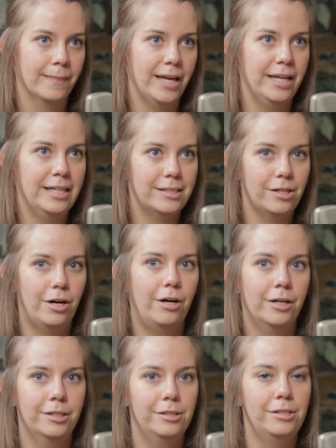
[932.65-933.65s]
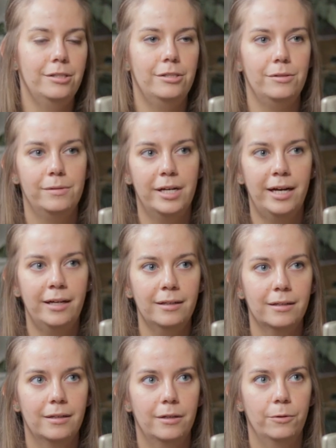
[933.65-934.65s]
And it's hard to do that
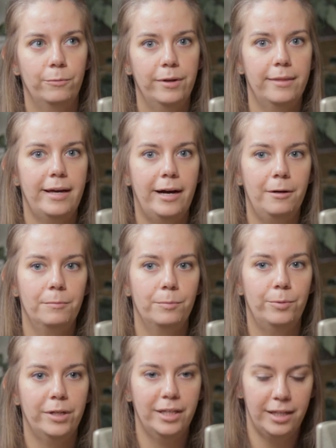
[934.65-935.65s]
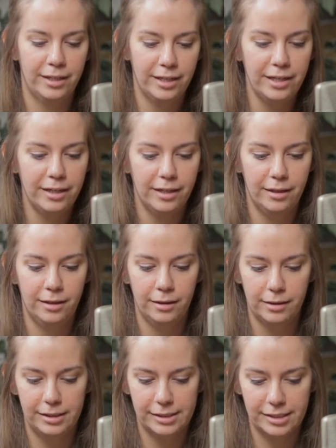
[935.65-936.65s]
without bringing in
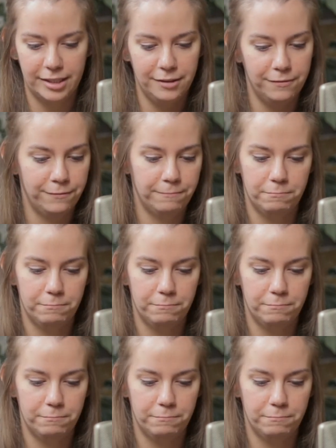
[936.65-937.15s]
this kind of